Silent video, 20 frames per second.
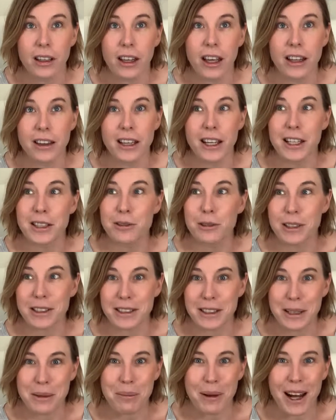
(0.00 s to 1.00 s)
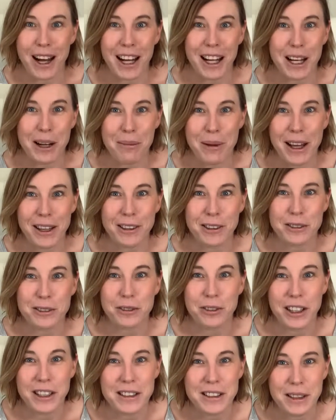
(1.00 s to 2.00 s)
And the interesting part about
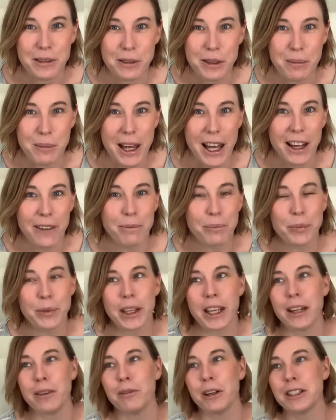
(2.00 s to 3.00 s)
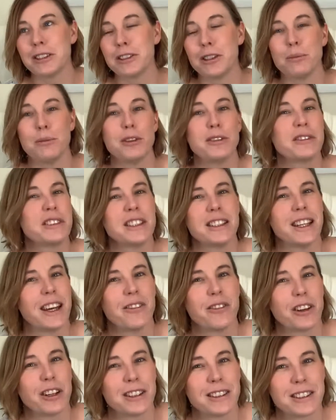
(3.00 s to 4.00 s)
those friends that we met, and once you move to
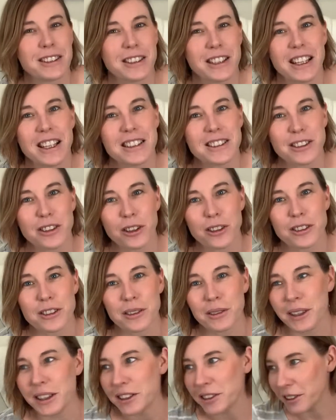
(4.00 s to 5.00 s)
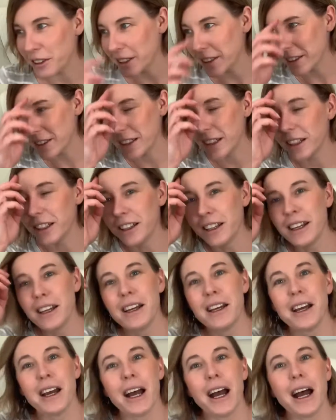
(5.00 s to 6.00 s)
Denver, it's not so interesting,
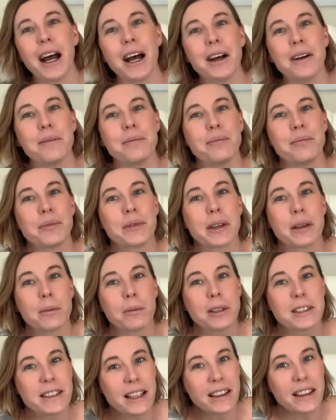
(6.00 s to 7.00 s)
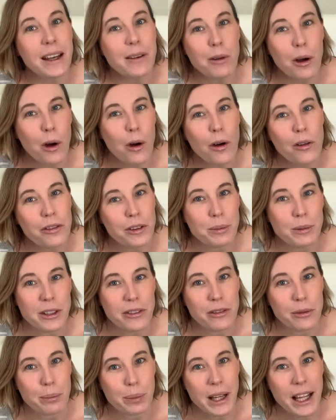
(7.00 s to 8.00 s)
was that they were all from
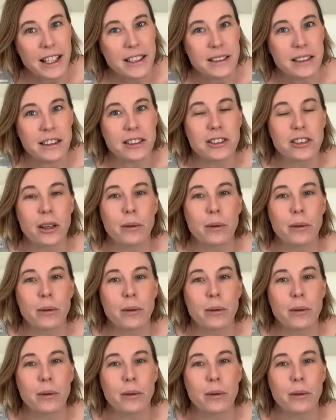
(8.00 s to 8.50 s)
different places.